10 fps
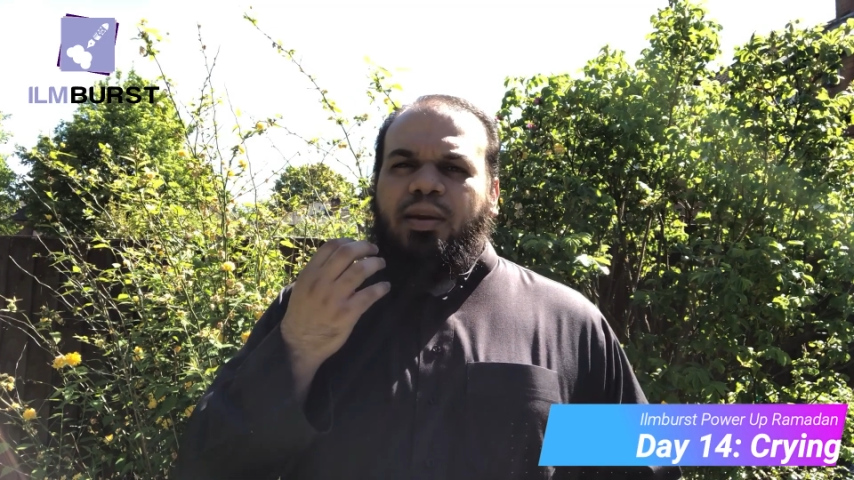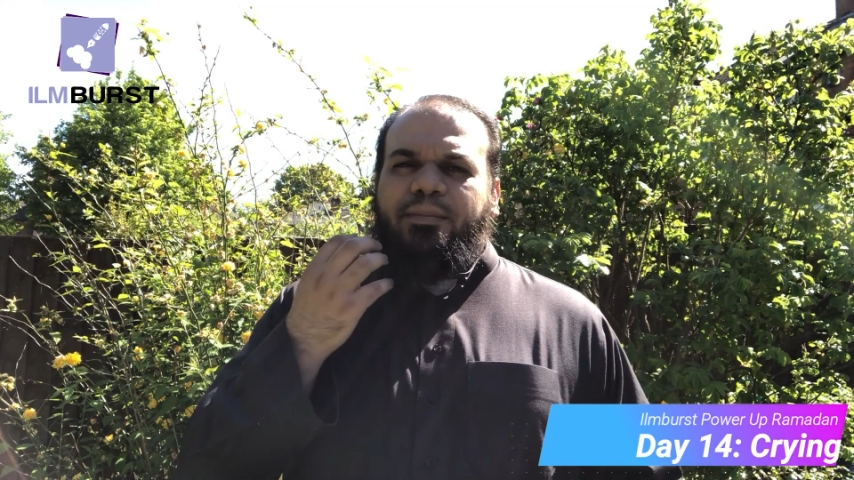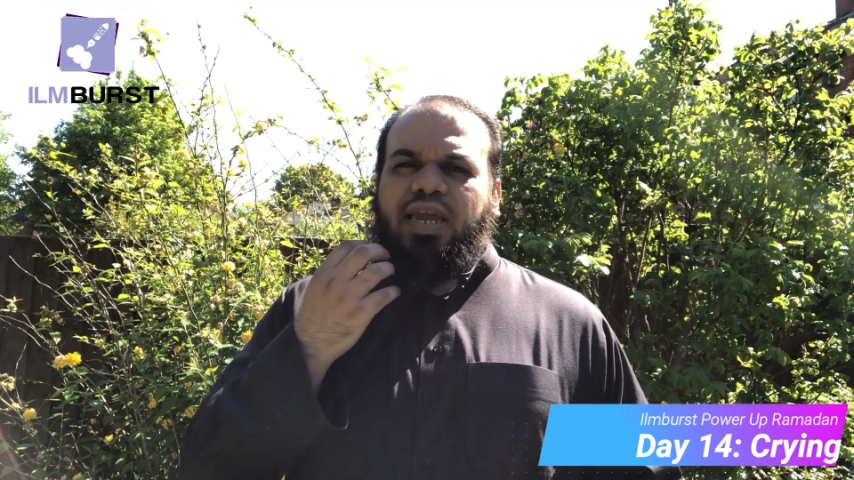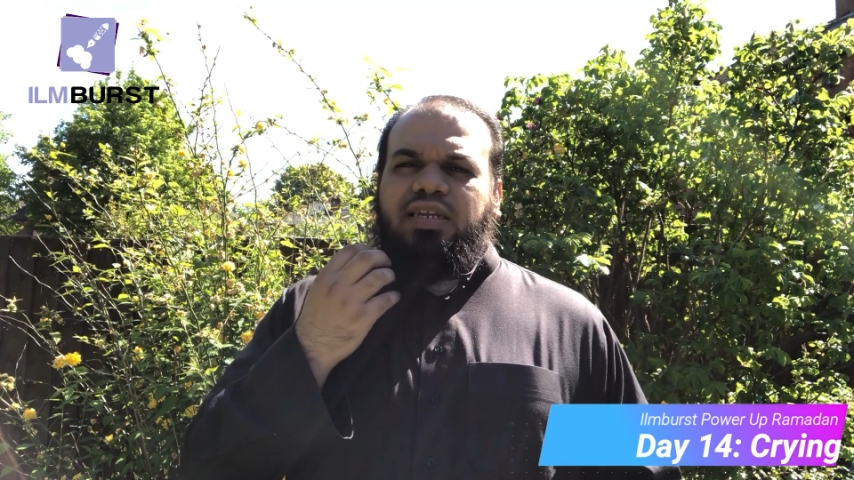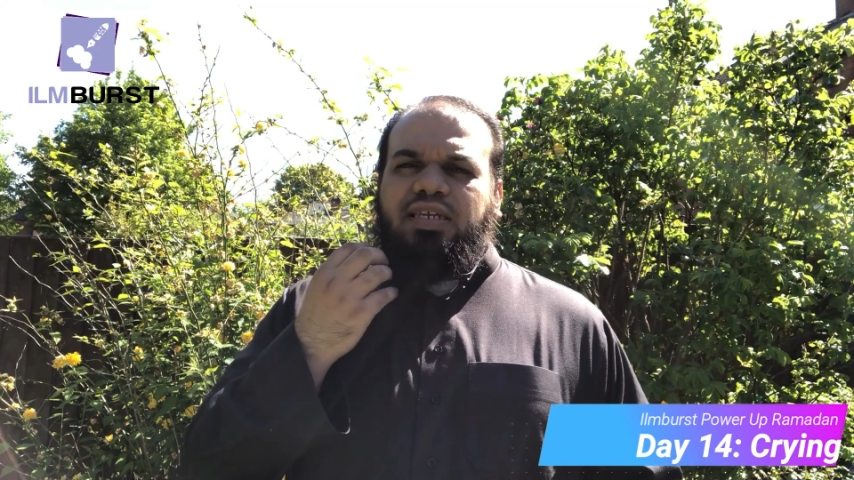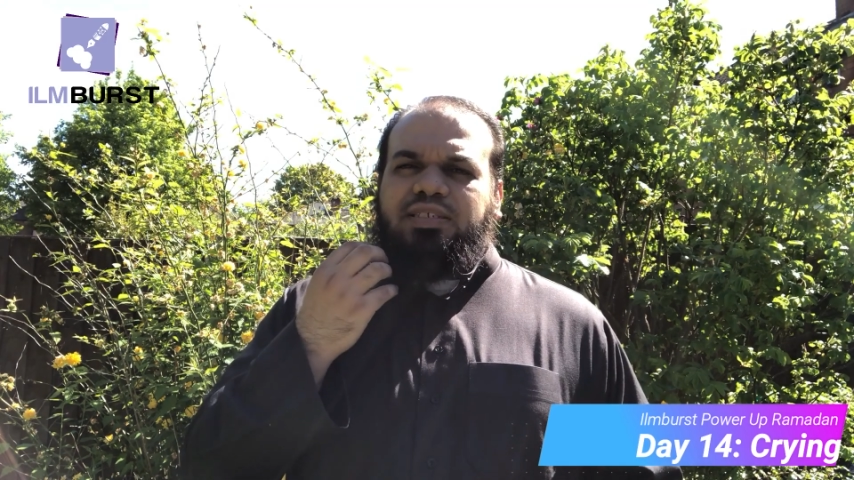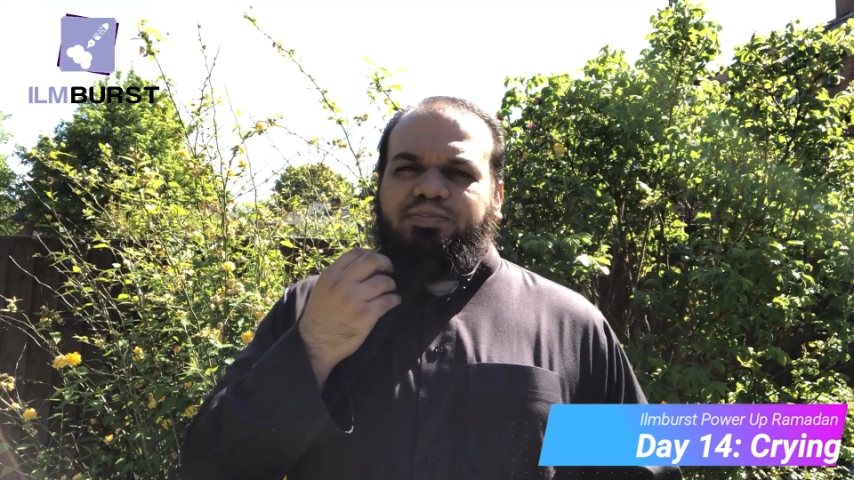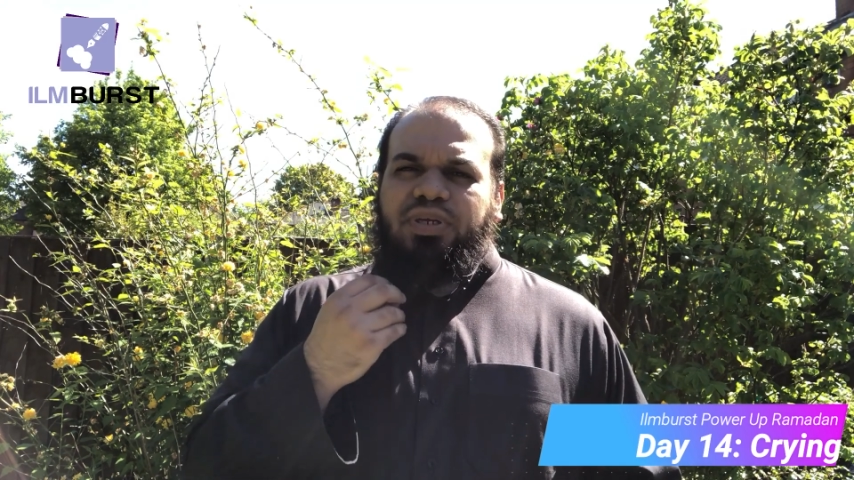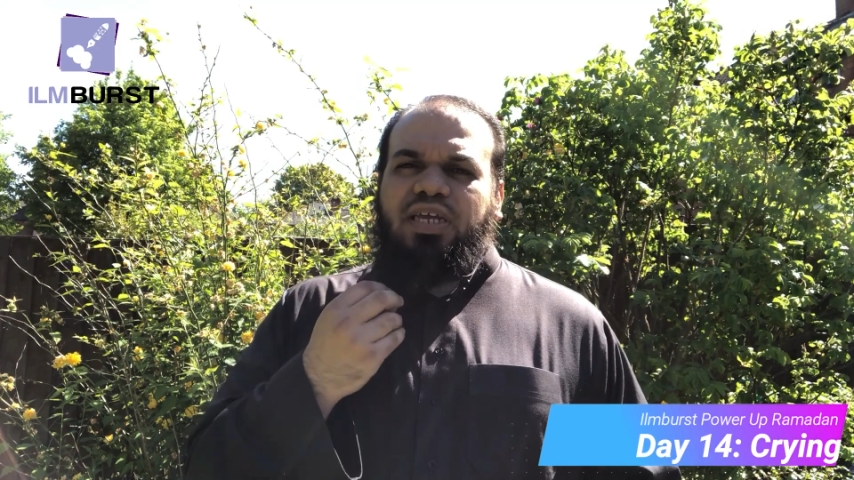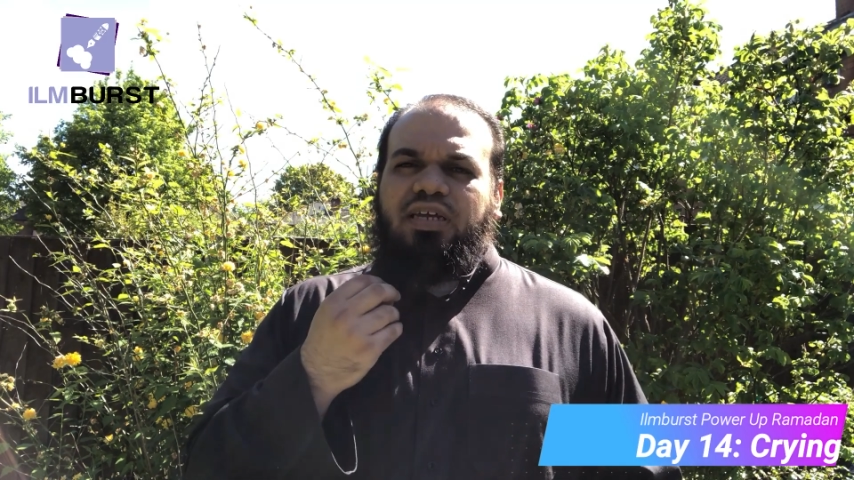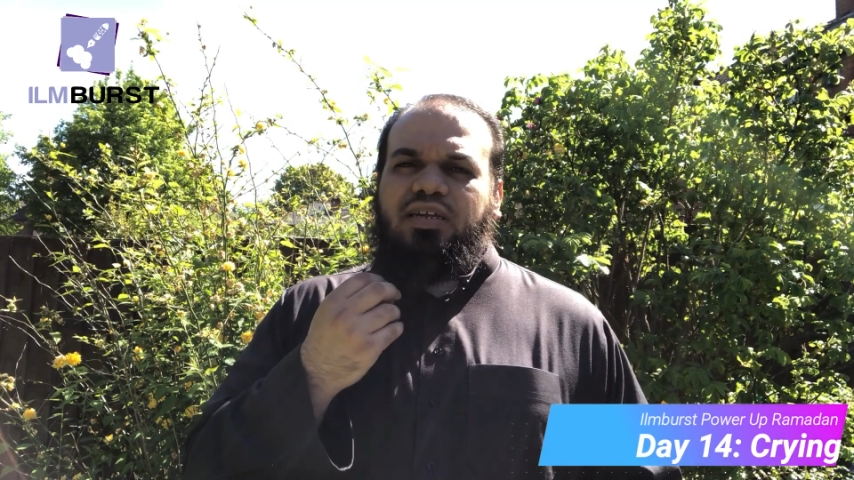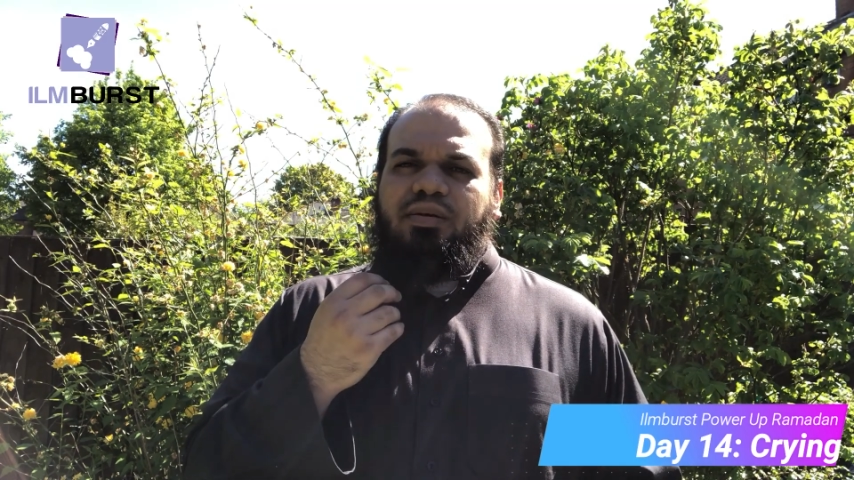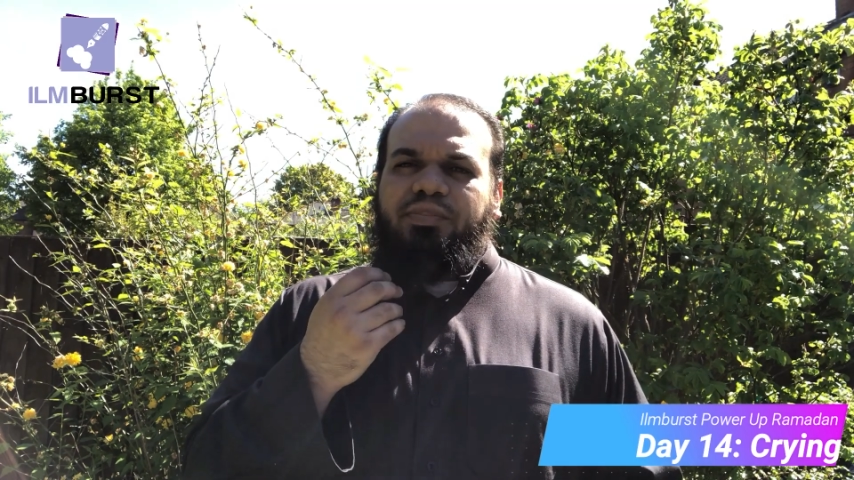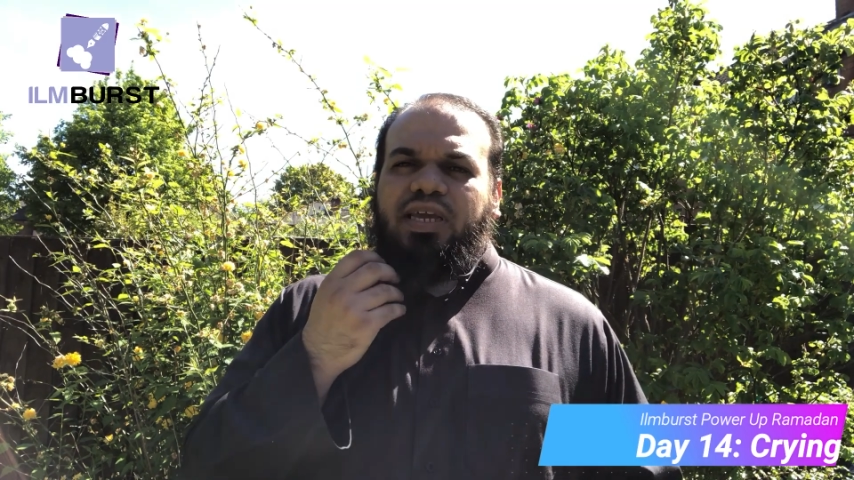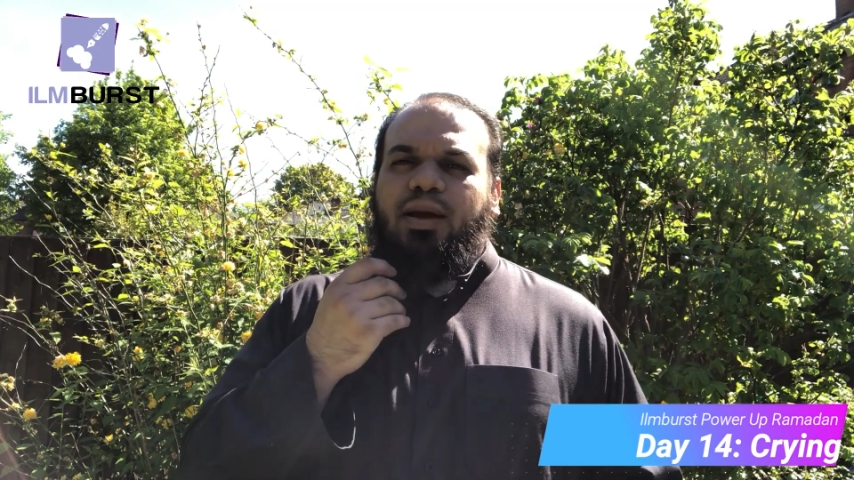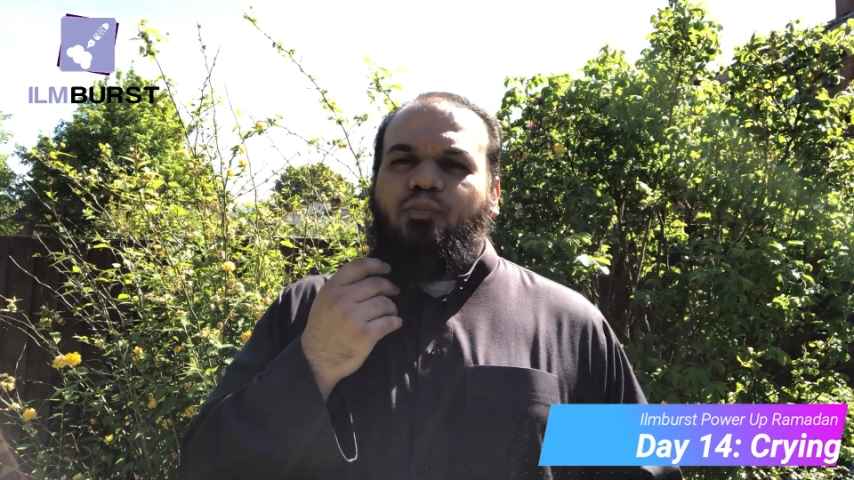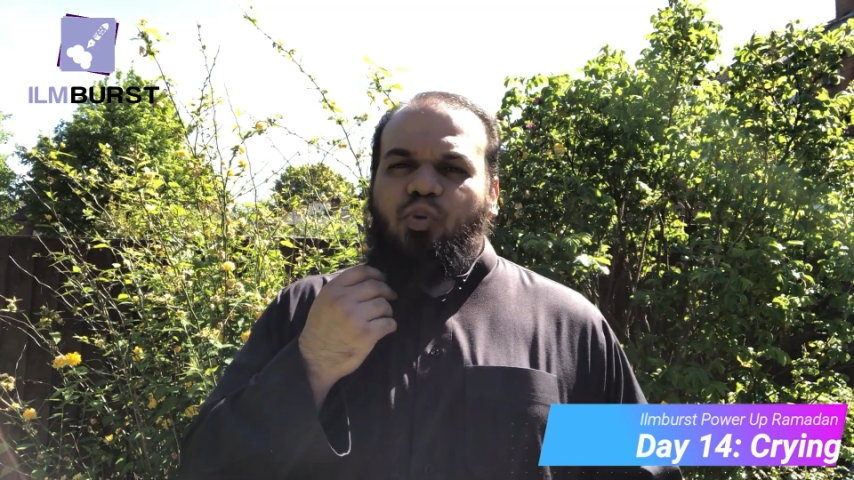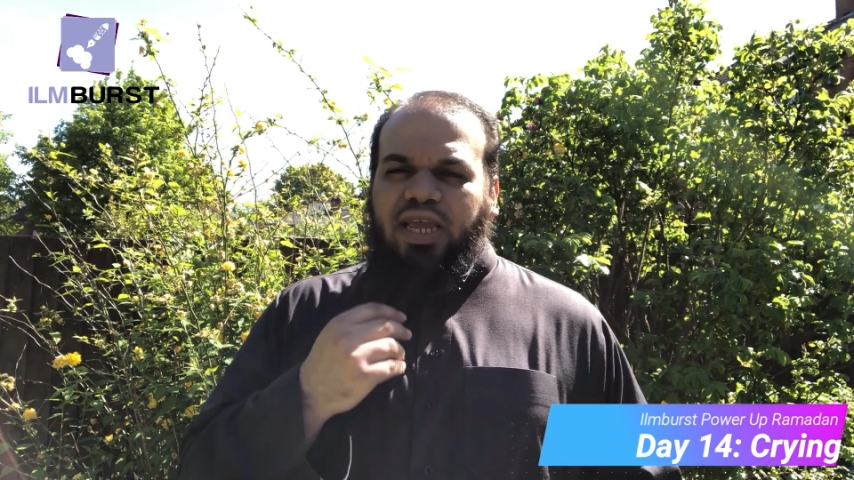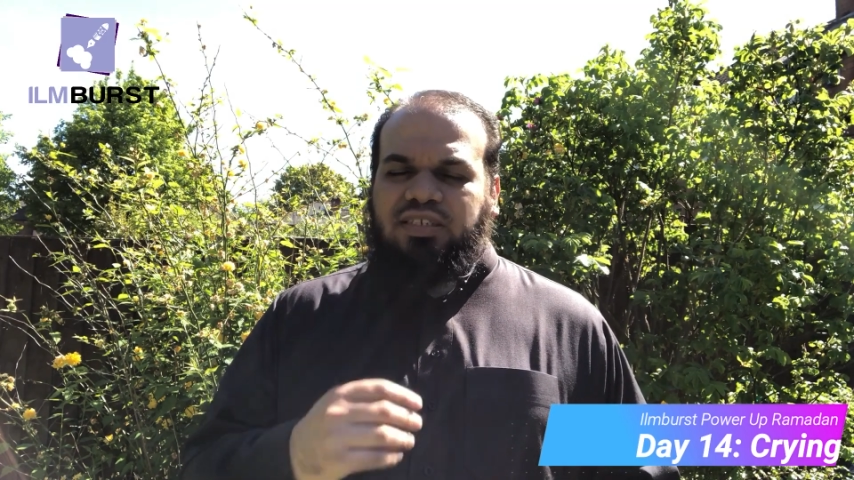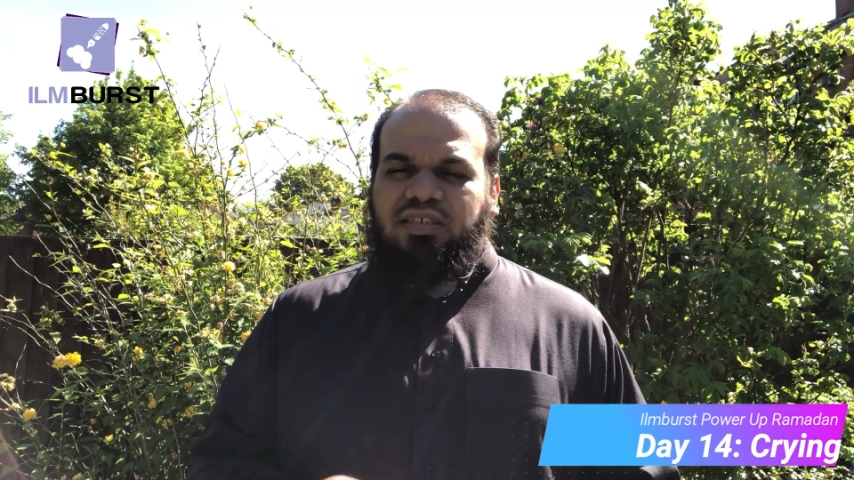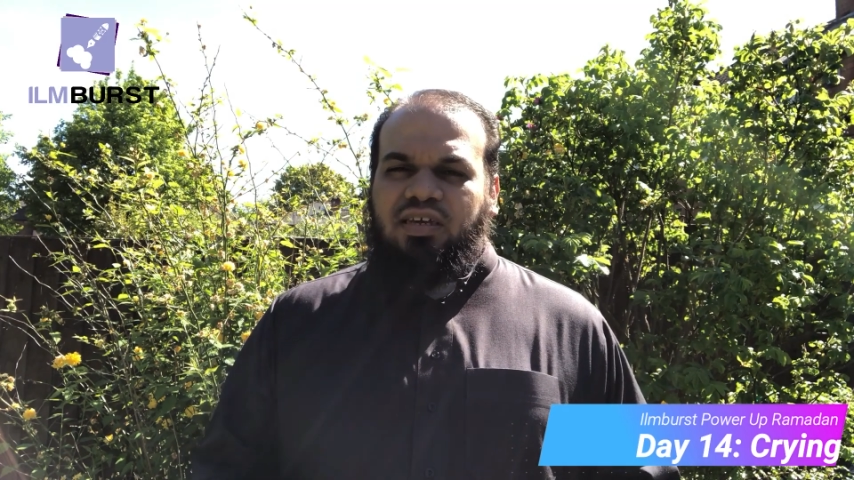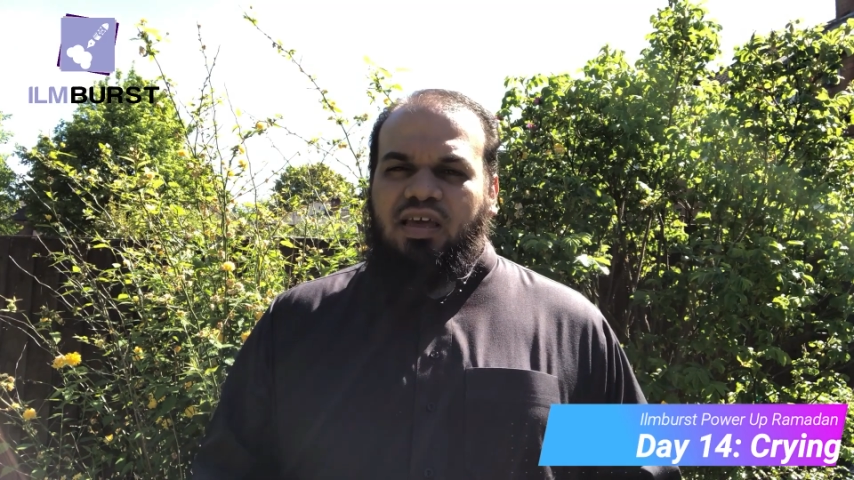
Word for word: made his beard become wet,